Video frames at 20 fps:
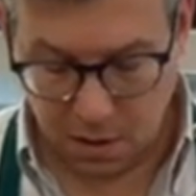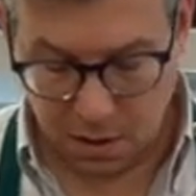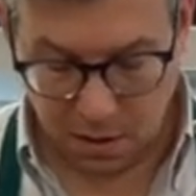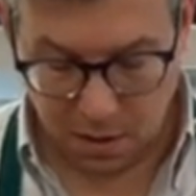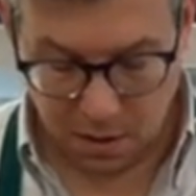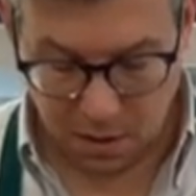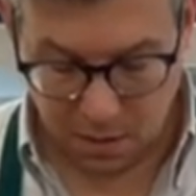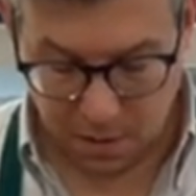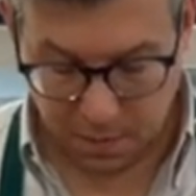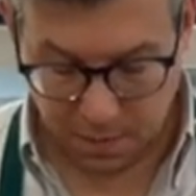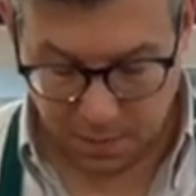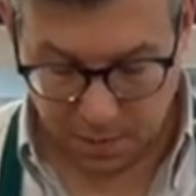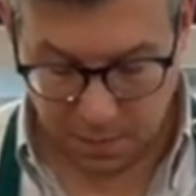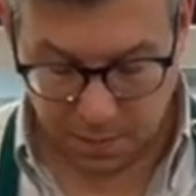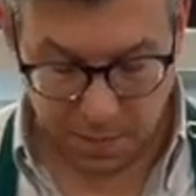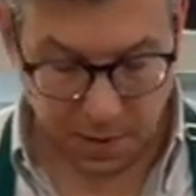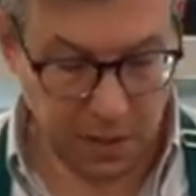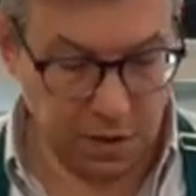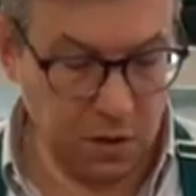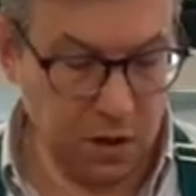And
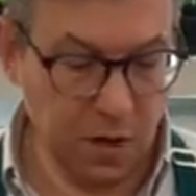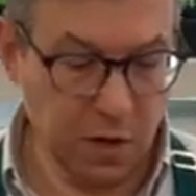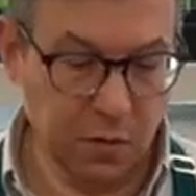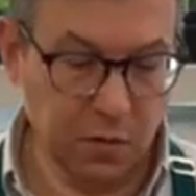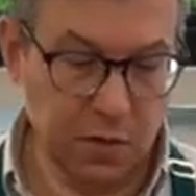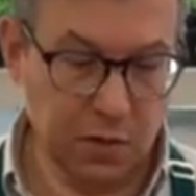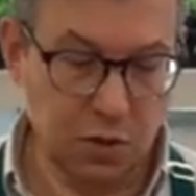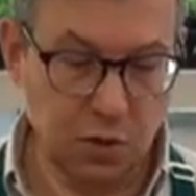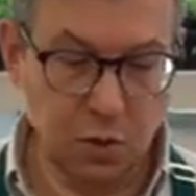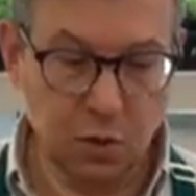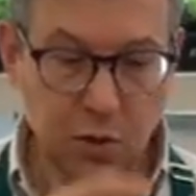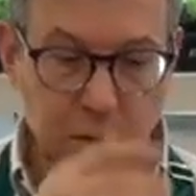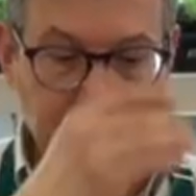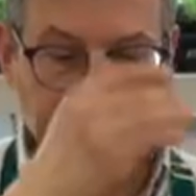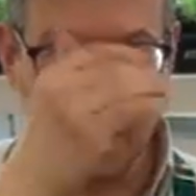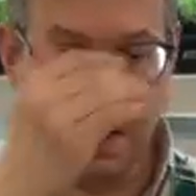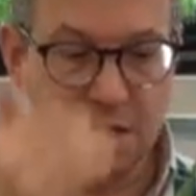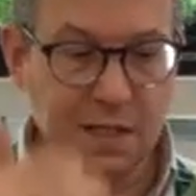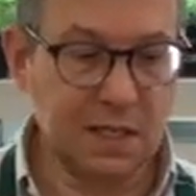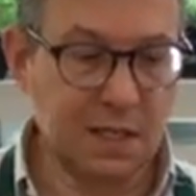the tulip
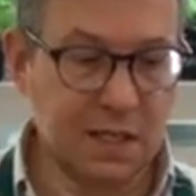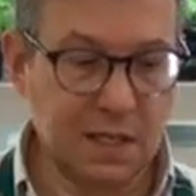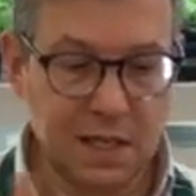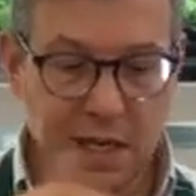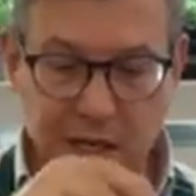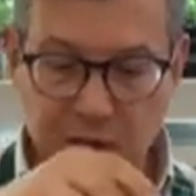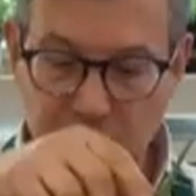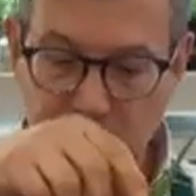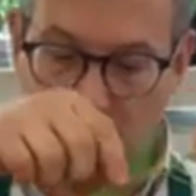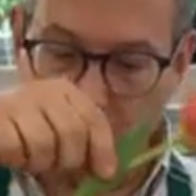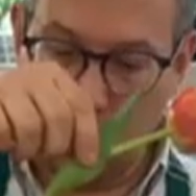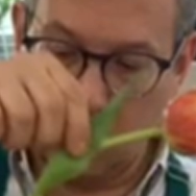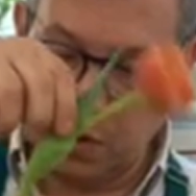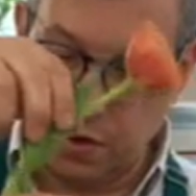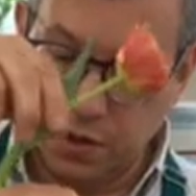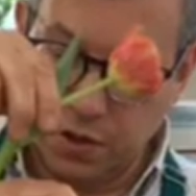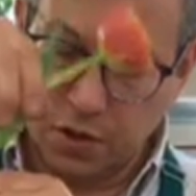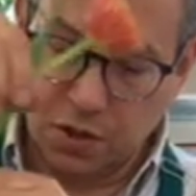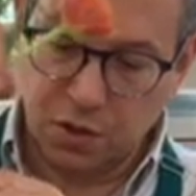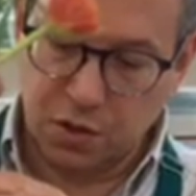has this natural
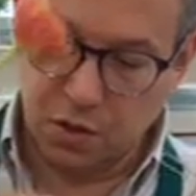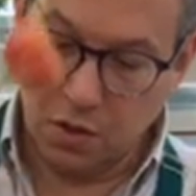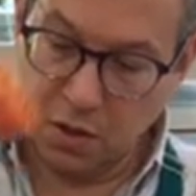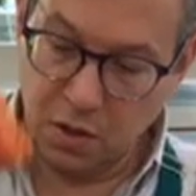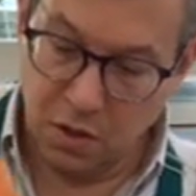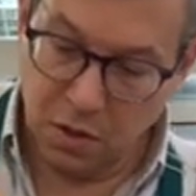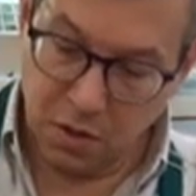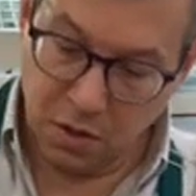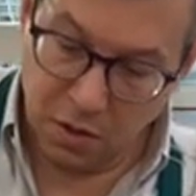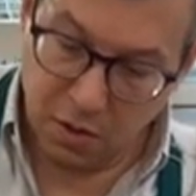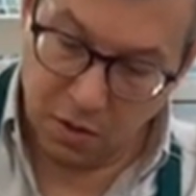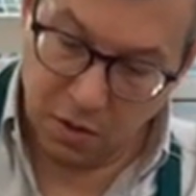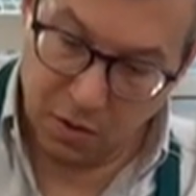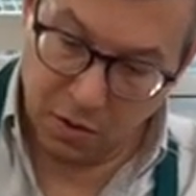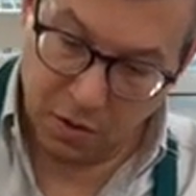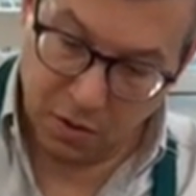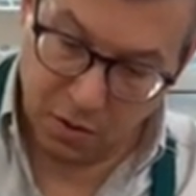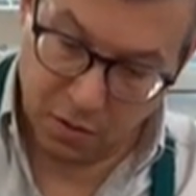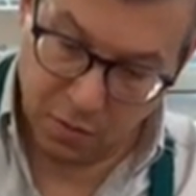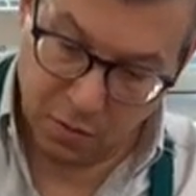arch,
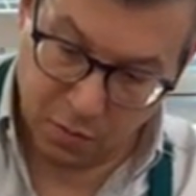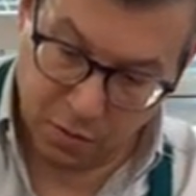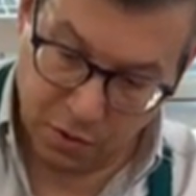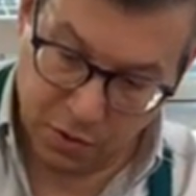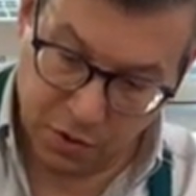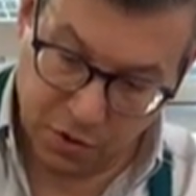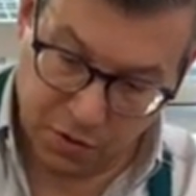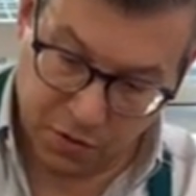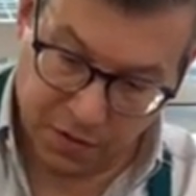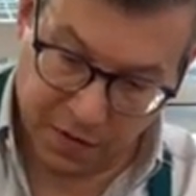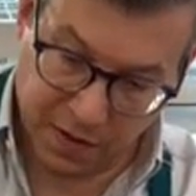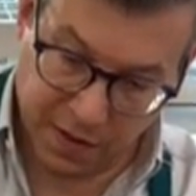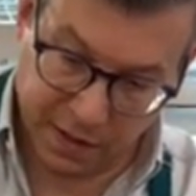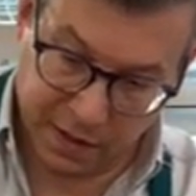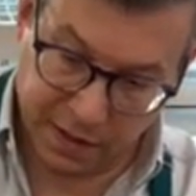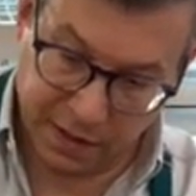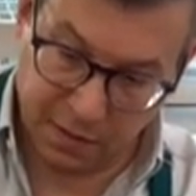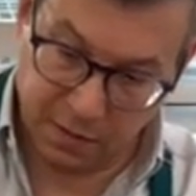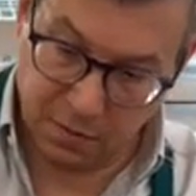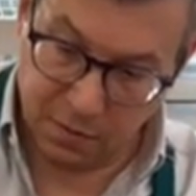which is
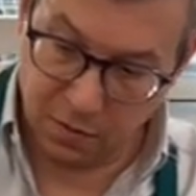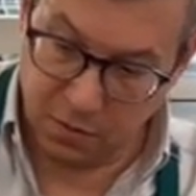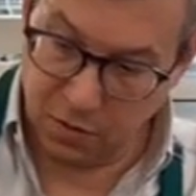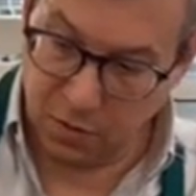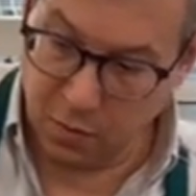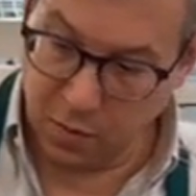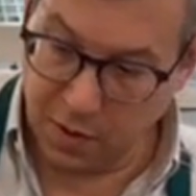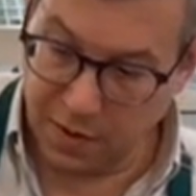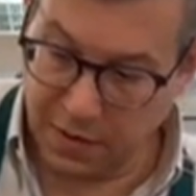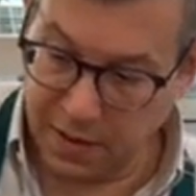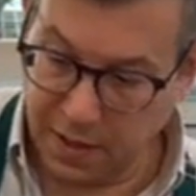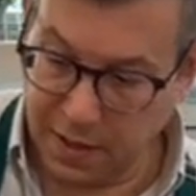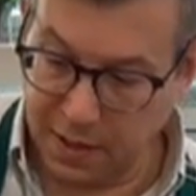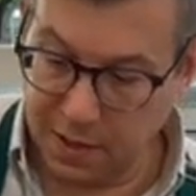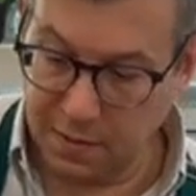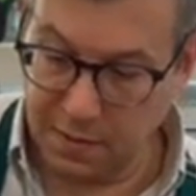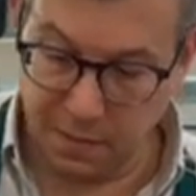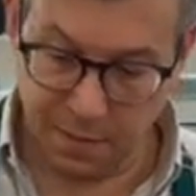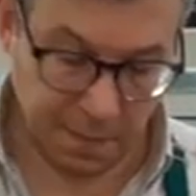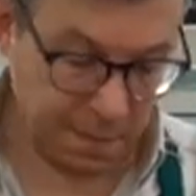fine. You want
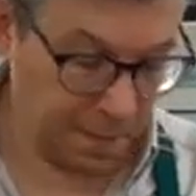that.